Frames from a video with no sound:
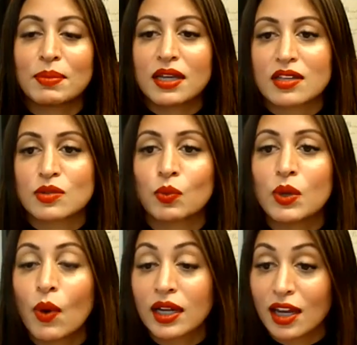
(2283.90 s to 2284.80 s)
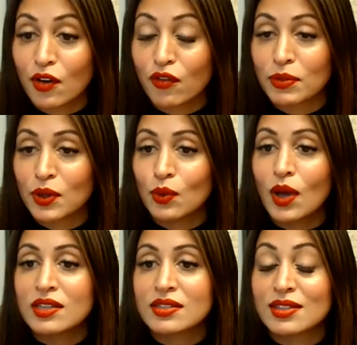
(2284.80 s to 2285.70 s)
because we want to hear from you
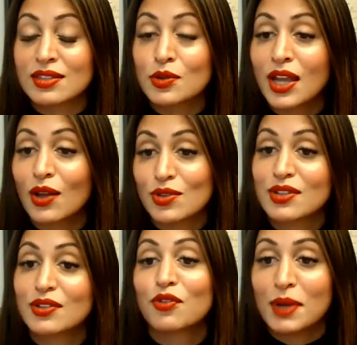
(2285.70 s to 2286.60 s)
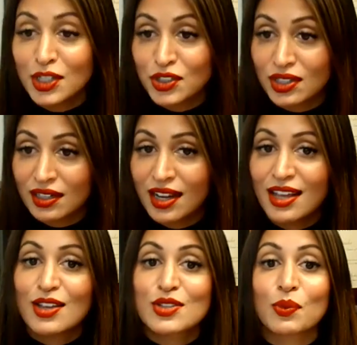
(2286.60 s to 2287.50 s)
as the Youth Council Still Information.
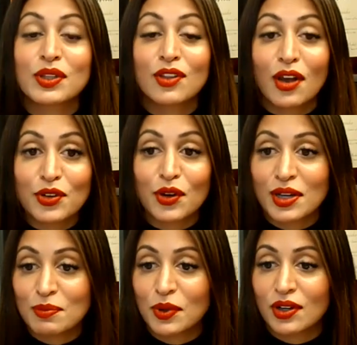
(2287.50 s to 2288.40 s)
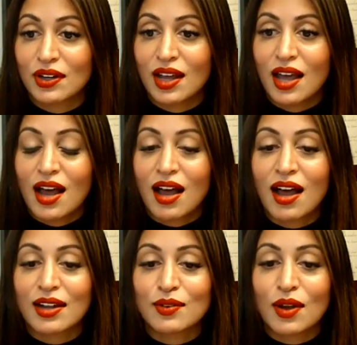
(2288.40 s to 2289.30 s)
So we'd love your input
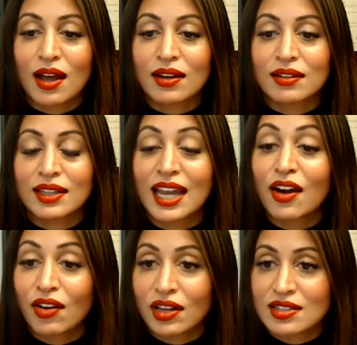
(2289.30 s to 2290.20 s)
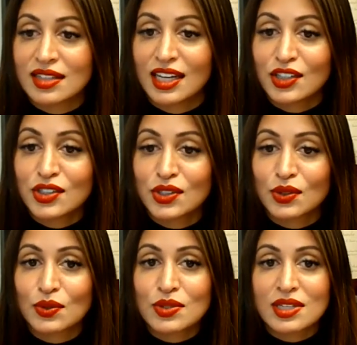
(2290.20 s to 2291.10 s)
on the areas and the
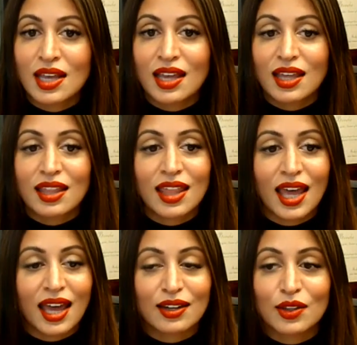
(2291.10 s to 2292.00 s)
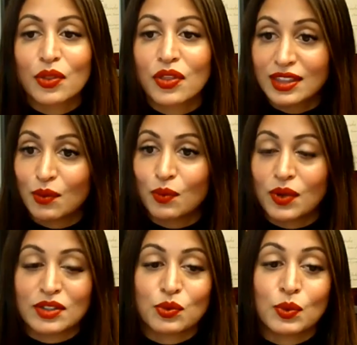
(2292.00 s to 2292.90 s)
issues that you think that
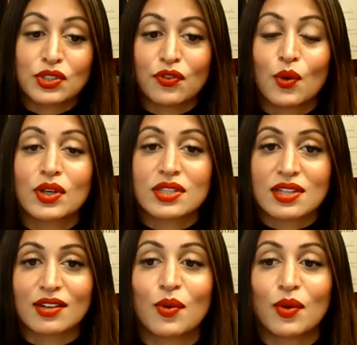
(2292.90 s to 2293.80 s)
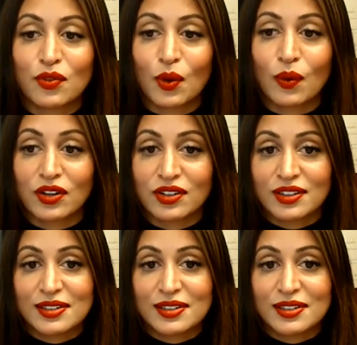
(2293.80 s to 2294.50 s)
we should focus on going forward.